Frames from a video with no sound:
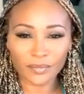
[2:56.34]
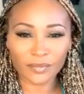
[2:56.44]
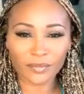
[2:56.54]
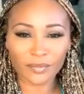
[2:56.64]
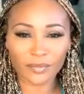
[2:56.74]

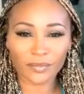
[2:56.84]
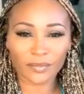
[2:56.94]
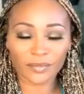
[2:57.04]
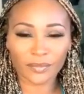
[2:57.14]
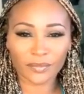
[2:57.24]

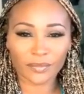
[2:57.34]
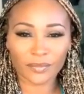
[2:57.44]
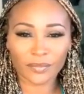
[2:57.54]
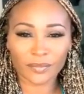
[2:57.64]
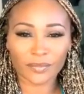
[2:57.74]

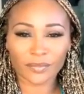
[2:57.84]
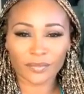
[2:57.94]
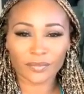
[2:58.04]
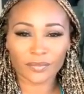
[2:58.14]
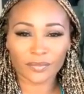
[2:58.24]

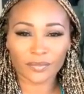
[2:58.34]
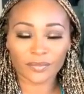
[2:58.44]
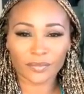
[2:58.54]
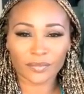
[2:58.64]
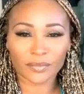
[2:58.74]

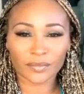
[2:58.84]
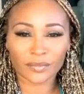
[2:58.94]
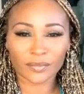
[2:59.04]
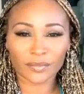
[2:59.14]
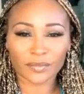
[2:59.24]

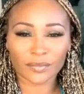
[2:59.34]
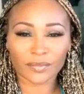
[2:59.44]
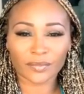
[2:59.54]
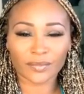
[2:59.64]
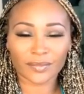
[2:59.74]

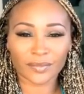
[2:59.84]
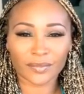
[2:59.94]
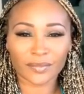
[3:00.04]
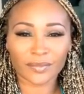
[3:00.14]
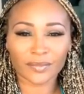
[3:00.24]

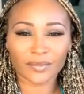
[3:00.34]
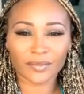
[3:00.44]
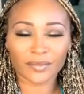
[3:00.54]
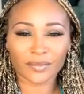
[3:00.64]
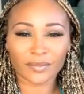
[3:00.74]

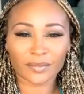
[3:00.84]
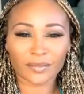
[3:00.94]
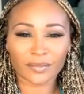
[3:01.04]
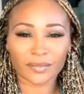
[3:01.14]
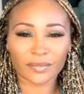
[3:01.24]

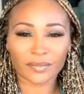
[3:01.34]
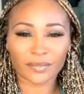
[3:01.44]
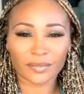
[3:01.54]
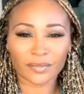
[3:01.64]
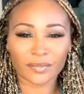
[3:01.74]

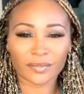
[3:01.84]
(not speaking)